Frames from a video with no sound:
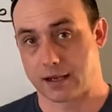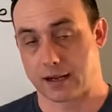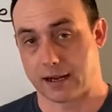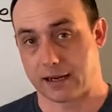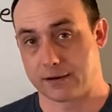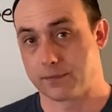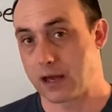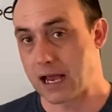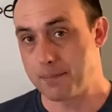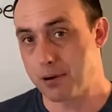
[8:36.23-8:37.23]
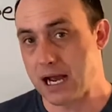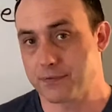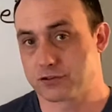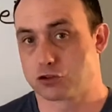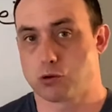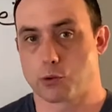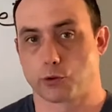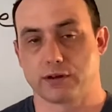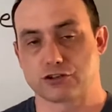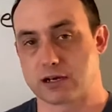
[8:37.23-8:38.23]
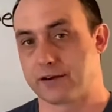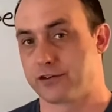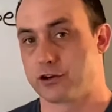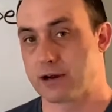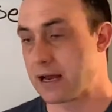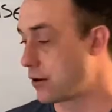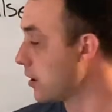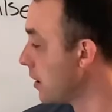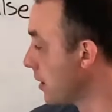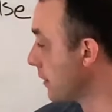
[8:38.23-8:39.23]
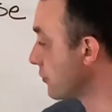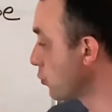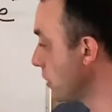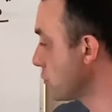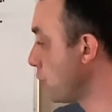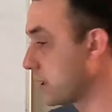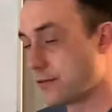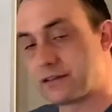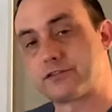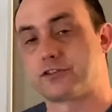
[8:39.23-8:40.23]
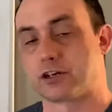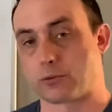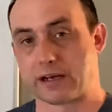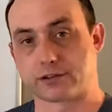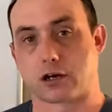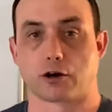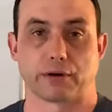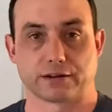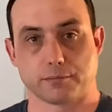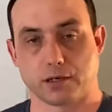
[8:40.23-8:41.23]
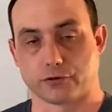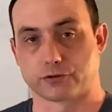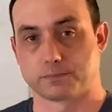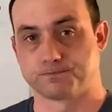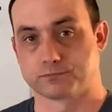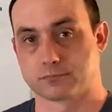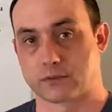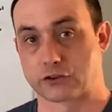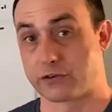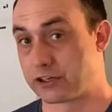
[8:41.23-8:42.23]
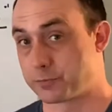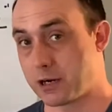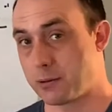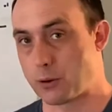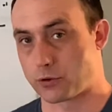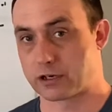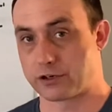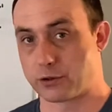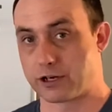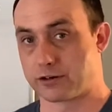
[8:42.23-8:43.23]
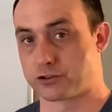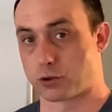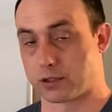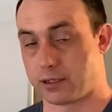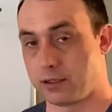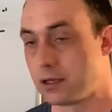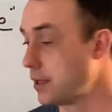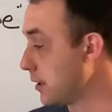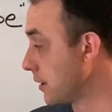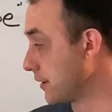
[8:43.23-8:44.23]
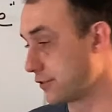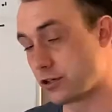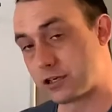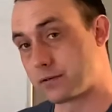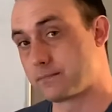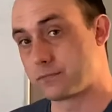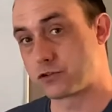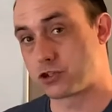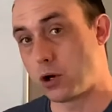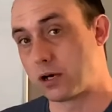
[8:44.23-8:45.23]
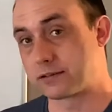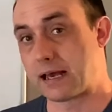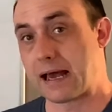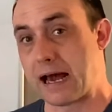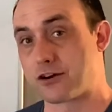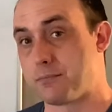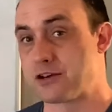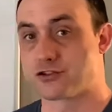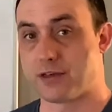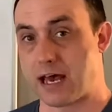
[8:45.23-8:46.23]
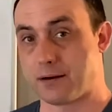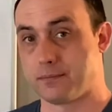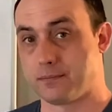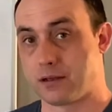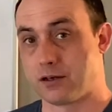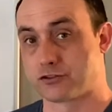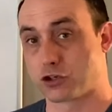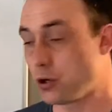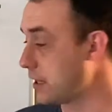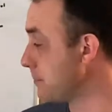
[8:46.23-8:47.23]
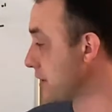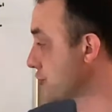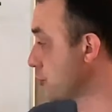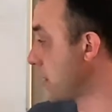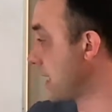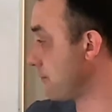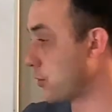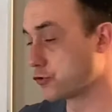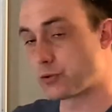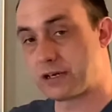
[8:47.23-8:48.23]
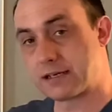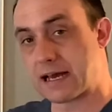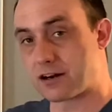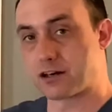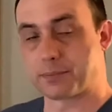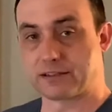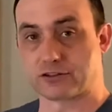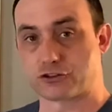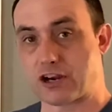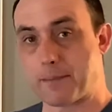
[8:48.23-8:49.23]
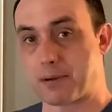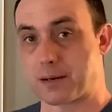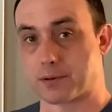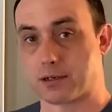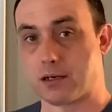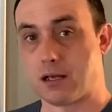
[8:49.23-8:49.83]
And the hypothesis, what we're really trying to figure out is which one of these is going to raise our heart rate the most. So the experiment we're going to do here shortly is going to show us how to measure that. So go ahead and make sure you have those written down on a piece of scrap paper.